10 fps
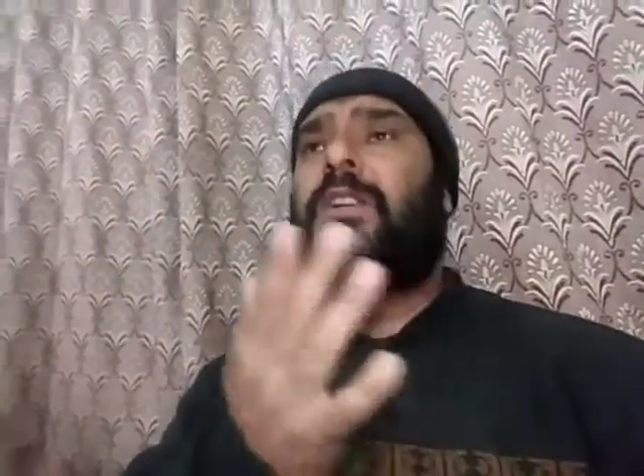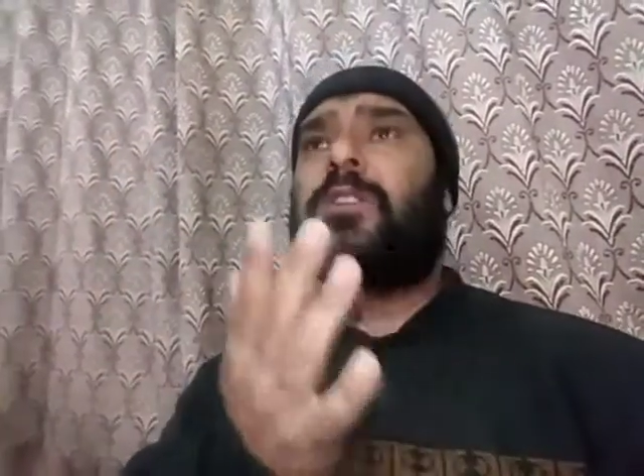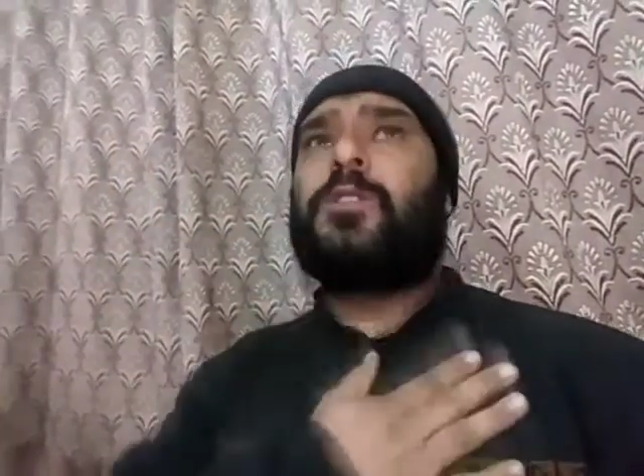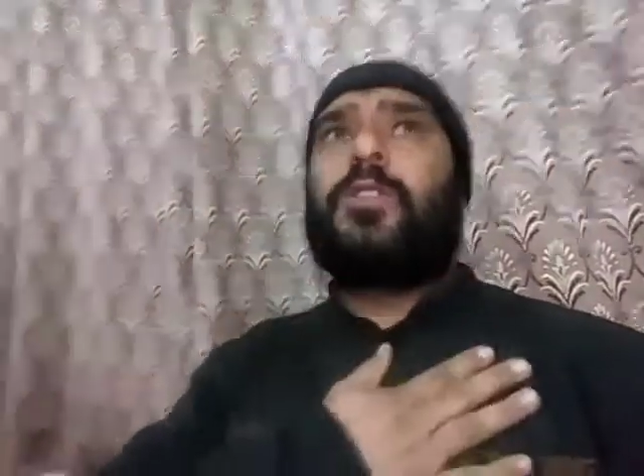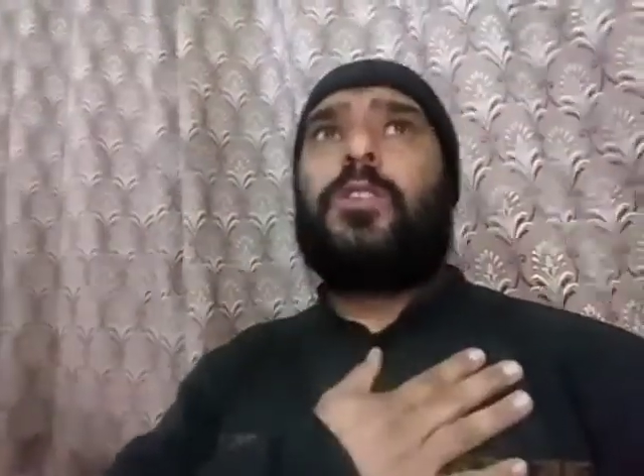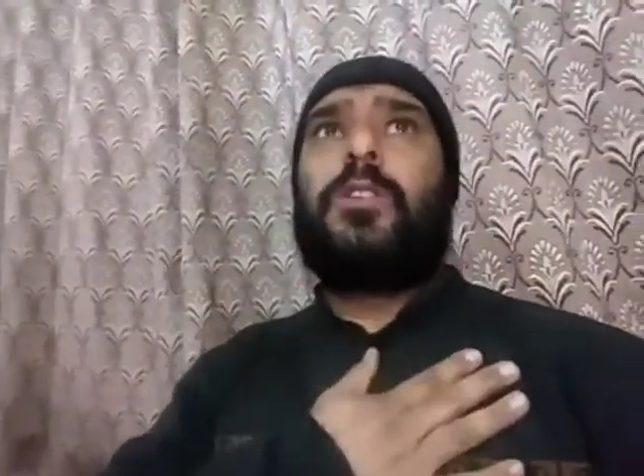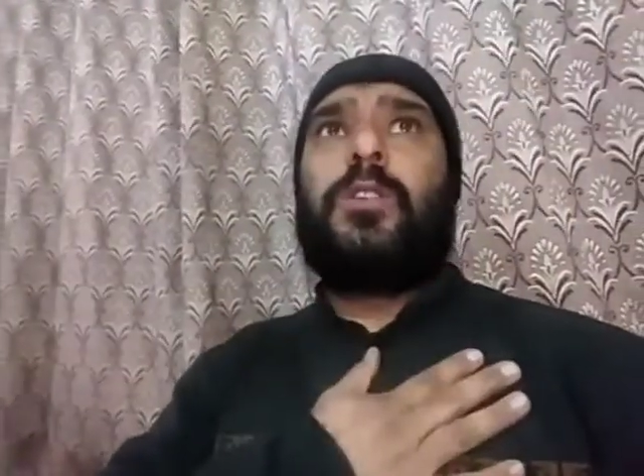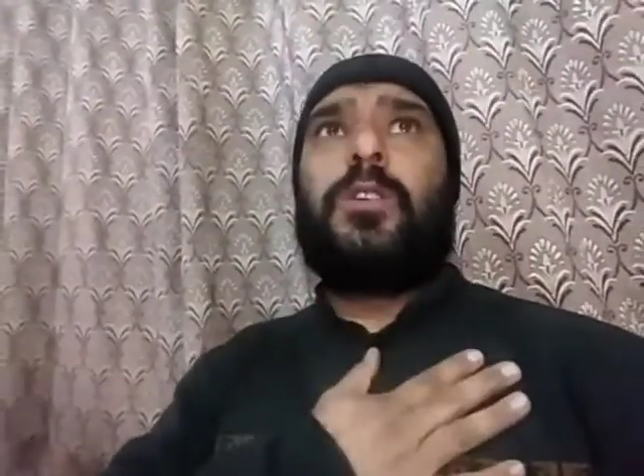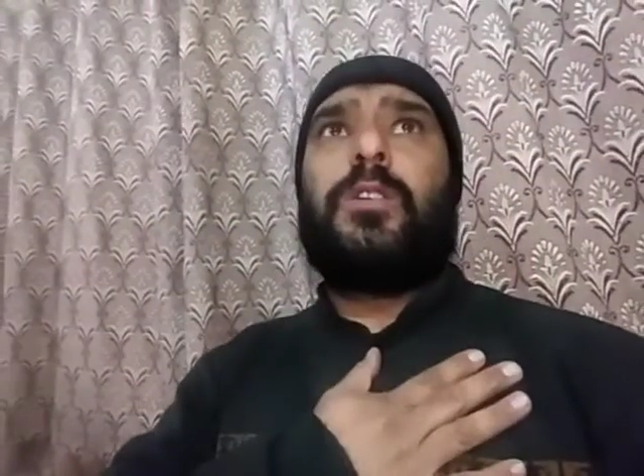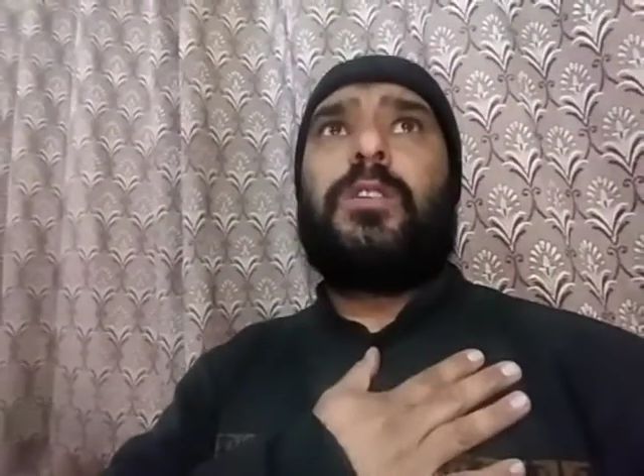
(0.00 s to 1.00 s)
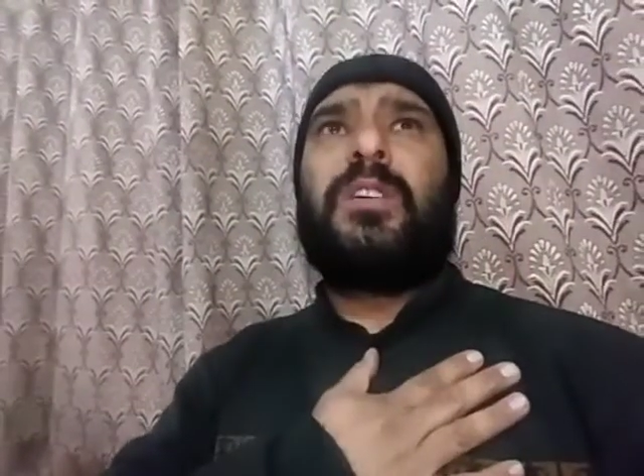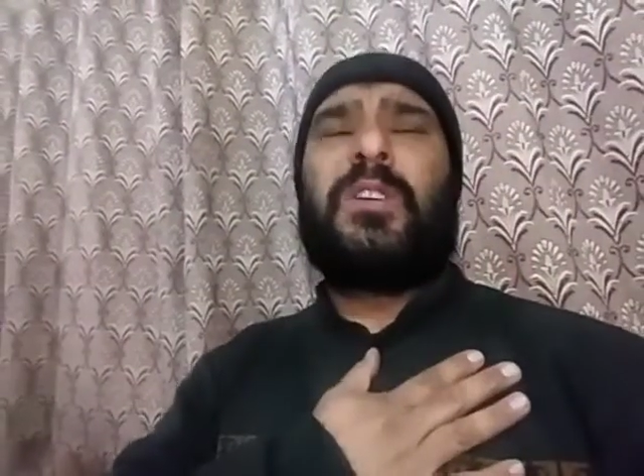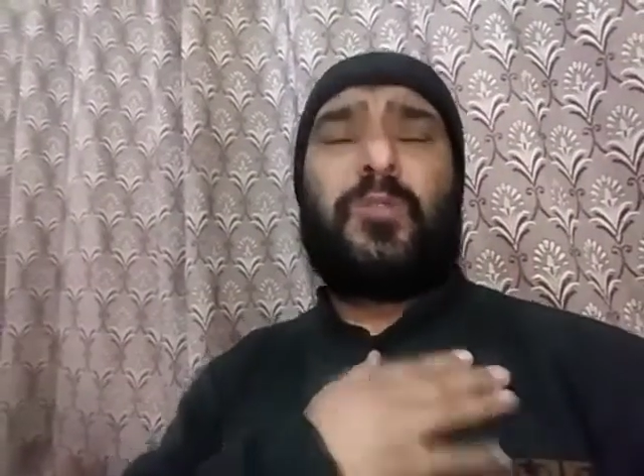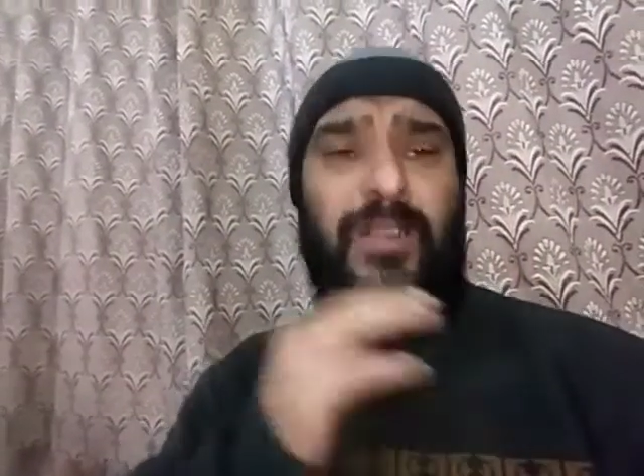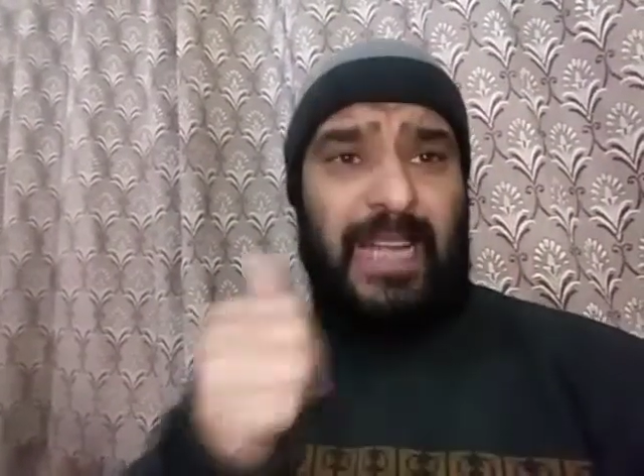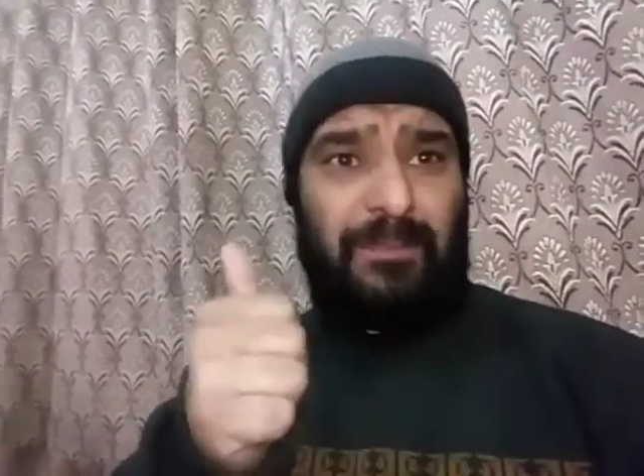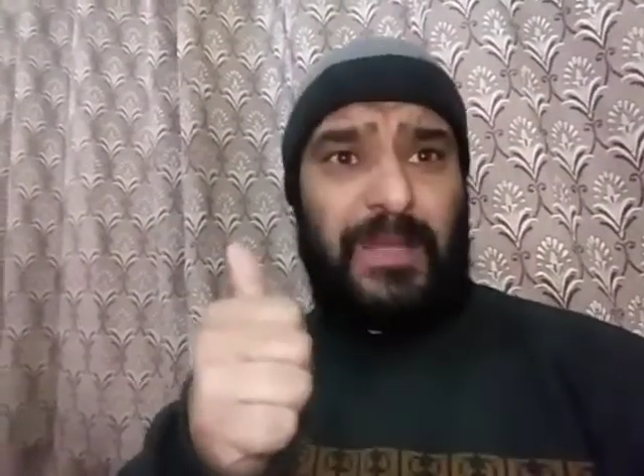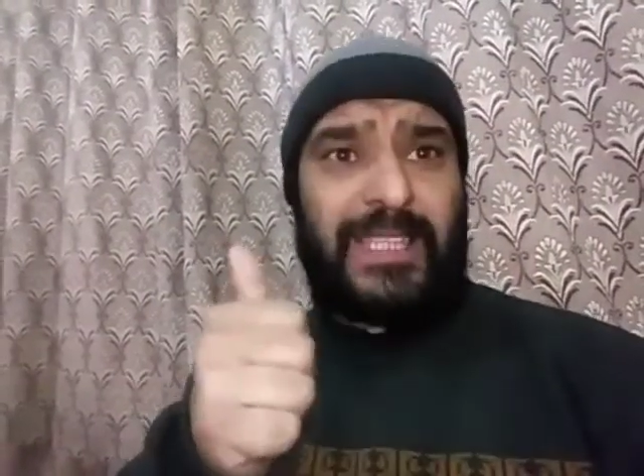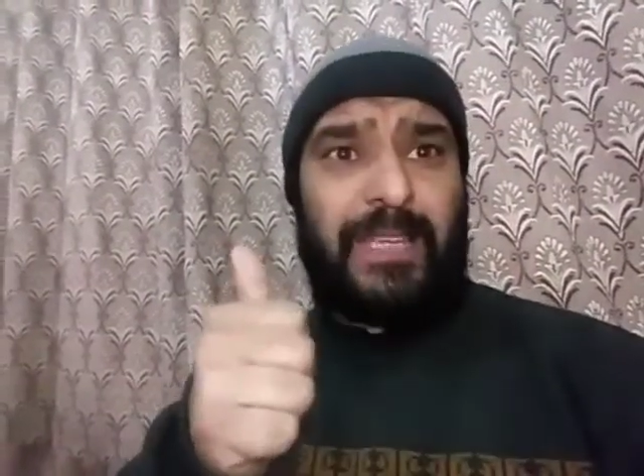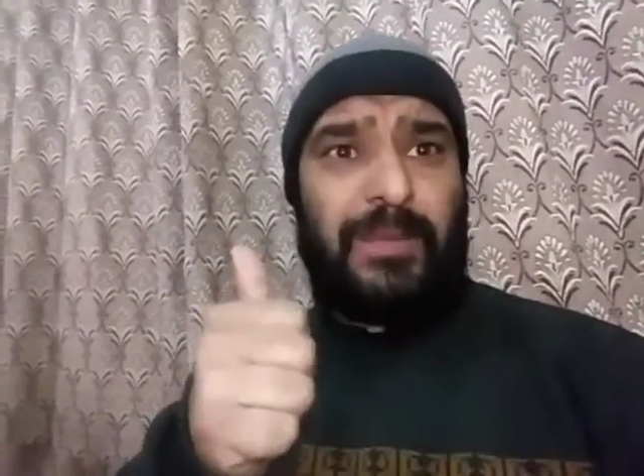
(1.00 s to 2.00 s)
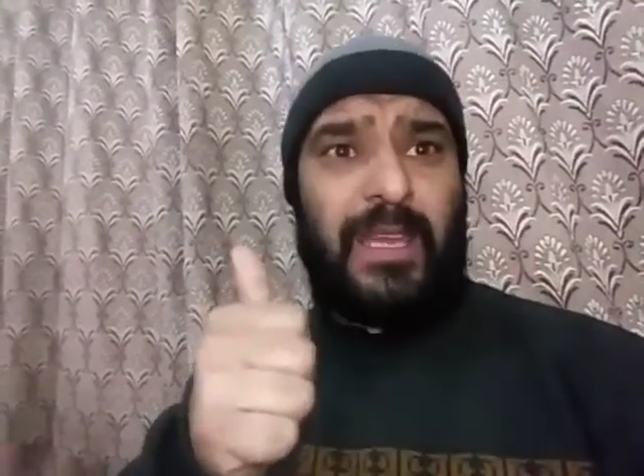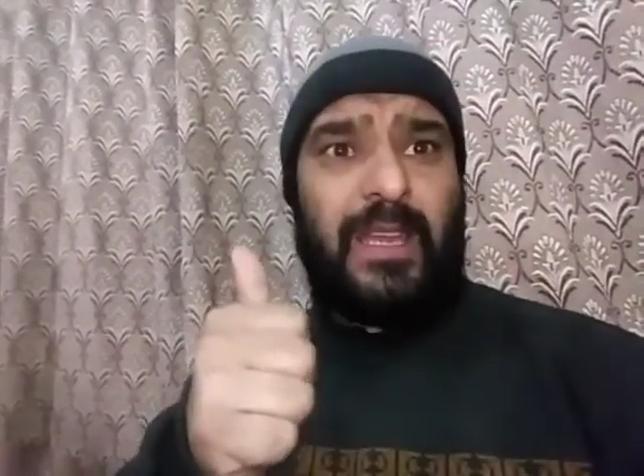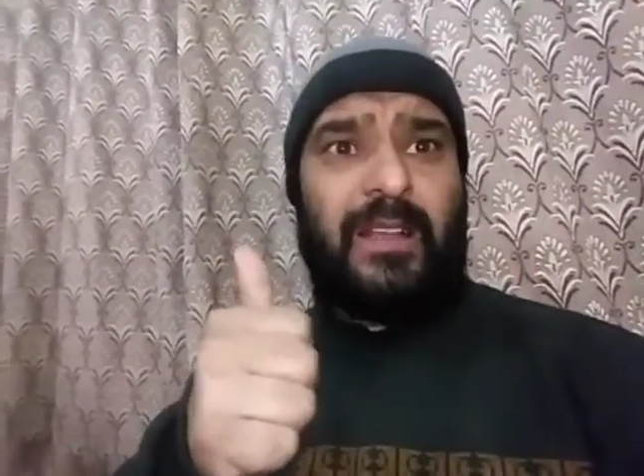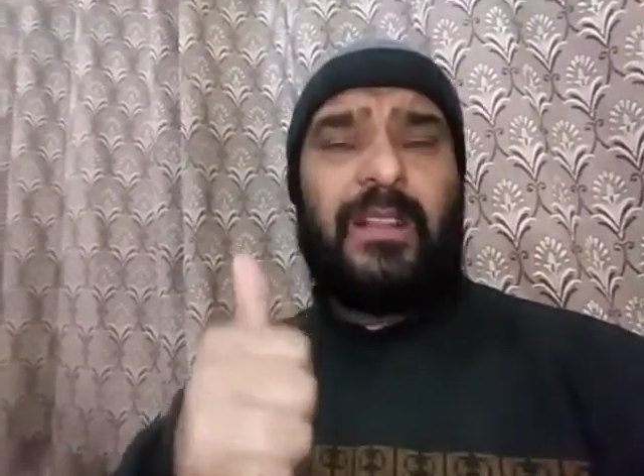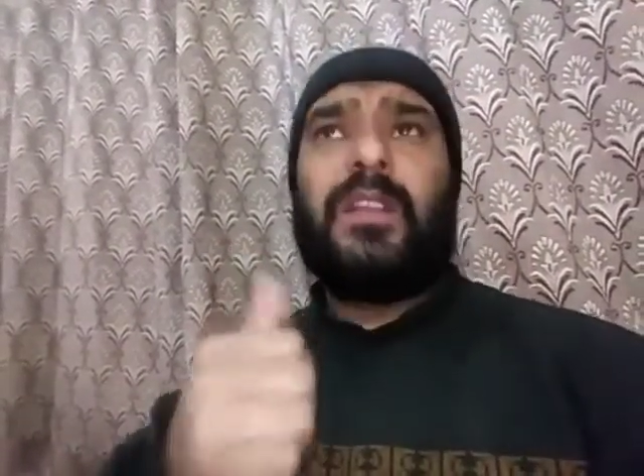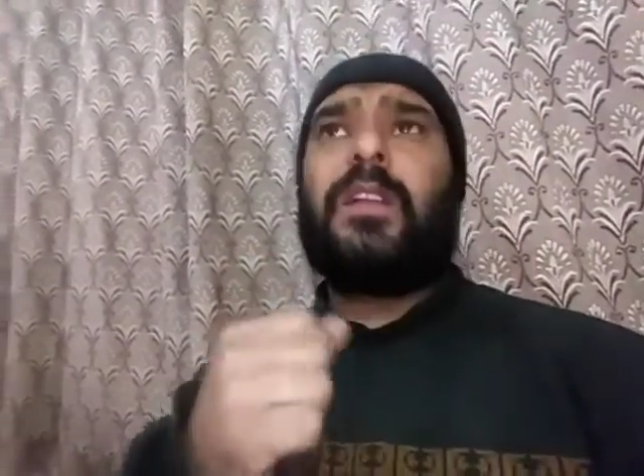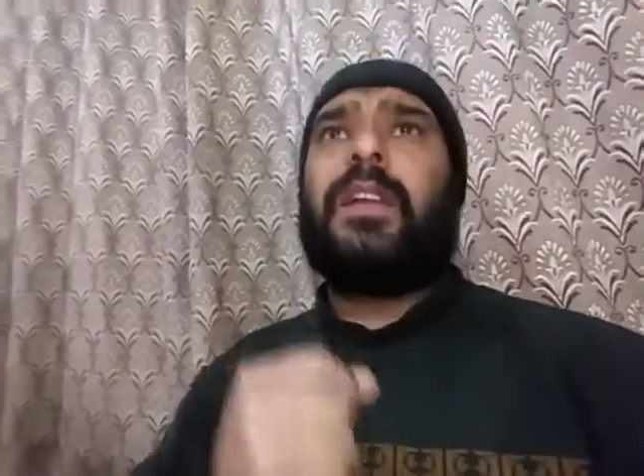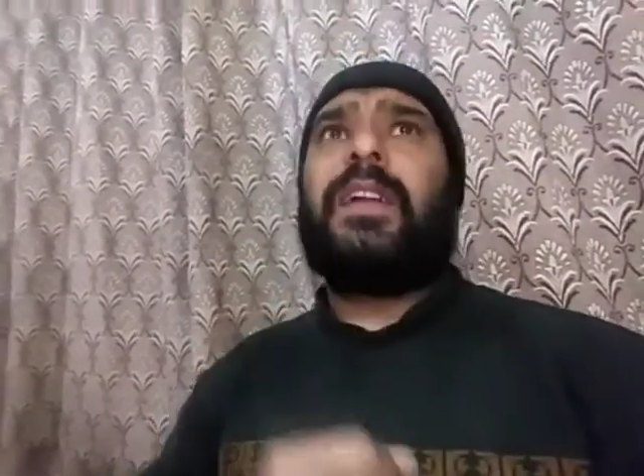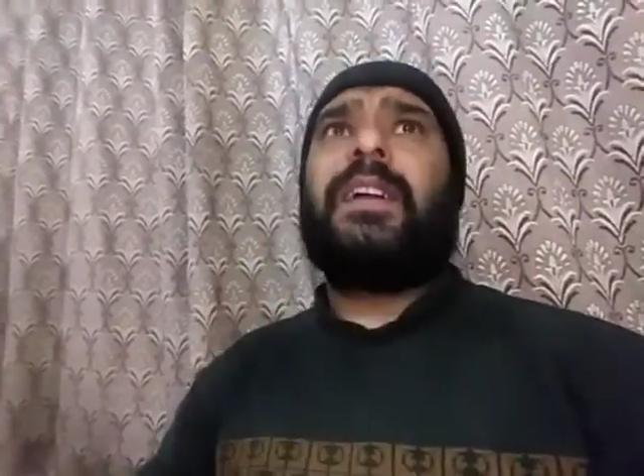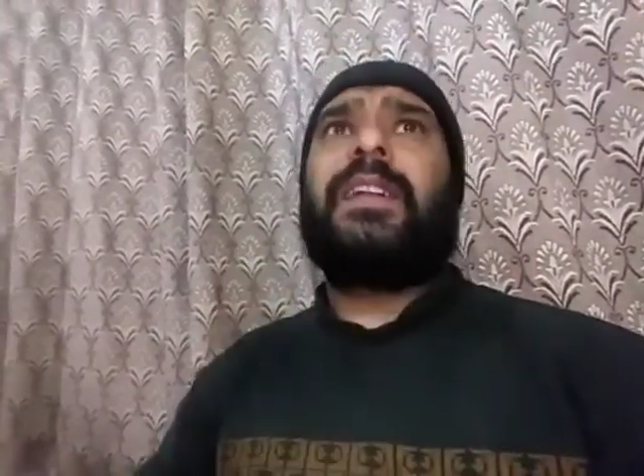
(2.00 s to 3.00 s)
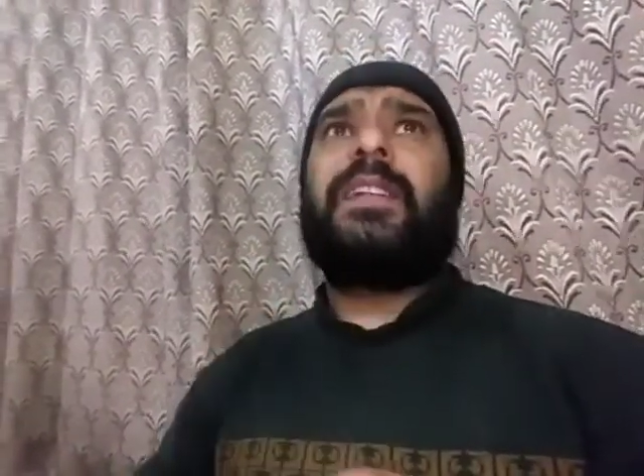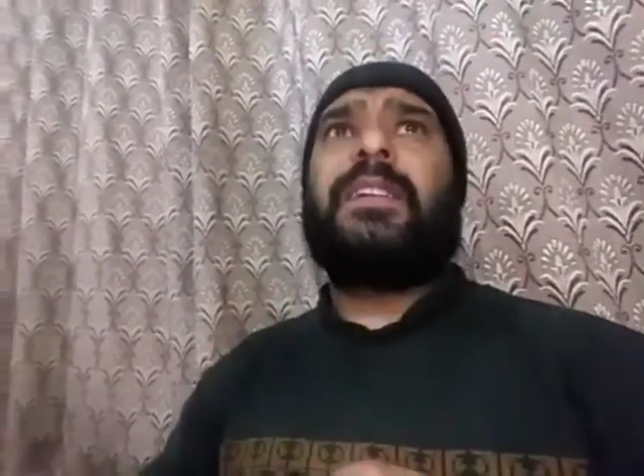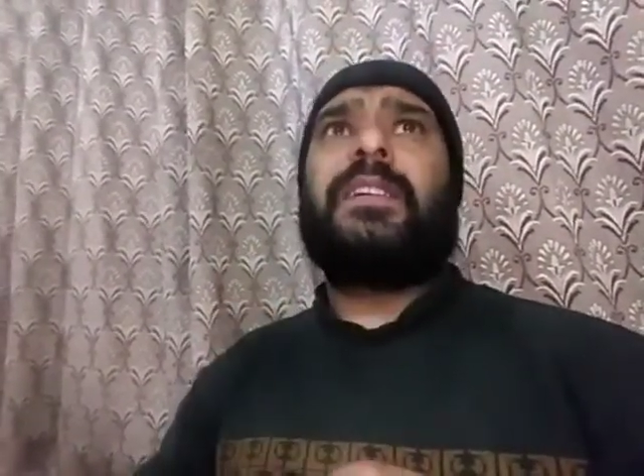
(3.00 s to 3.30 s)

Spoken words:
So good luck PCB, and